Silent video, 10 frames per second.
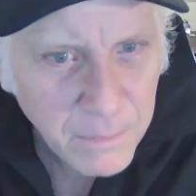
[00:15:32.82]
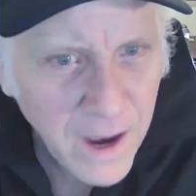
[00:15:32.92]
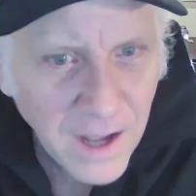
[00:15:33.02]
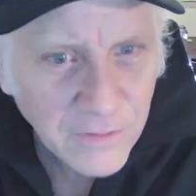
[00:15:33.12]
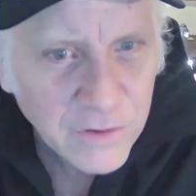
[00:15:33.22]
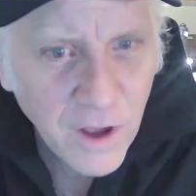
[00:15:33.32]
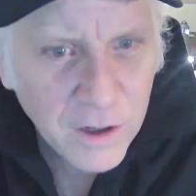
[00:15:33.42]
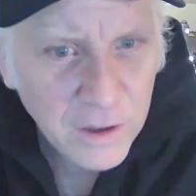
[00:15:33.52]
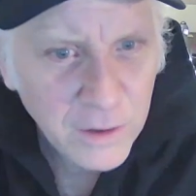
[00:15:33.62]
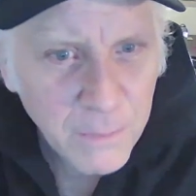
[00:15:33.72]
And
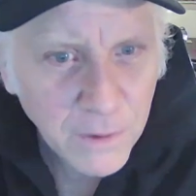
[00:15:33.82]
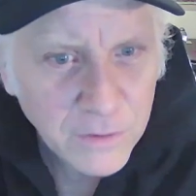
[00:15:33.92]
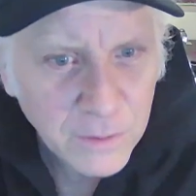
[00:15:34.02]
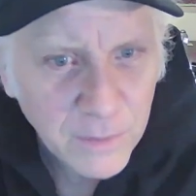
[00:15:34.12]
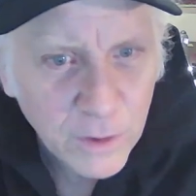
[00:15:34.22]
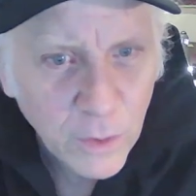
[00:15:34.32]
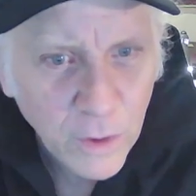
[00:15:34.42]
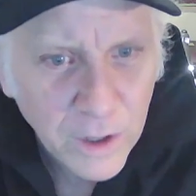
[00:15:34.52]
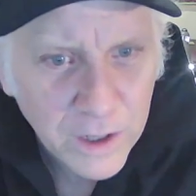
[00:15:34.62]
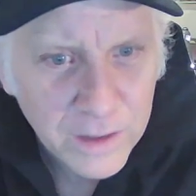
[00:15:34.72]
Biden's not going to, he puts a
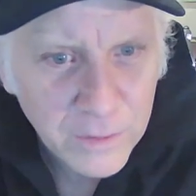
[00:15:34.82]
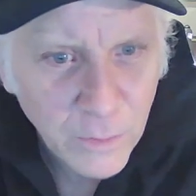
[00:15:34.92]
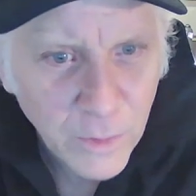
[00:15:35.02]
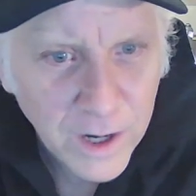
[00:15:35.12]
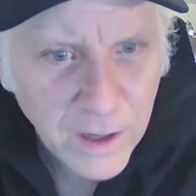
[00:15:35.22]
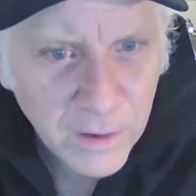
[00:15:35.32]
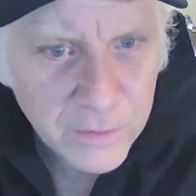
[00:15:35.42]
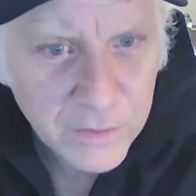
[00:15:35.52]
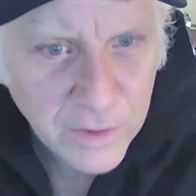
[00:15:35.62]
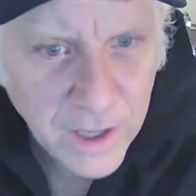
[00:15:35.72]
menorah in the
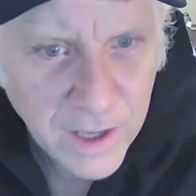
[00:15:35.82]
White House,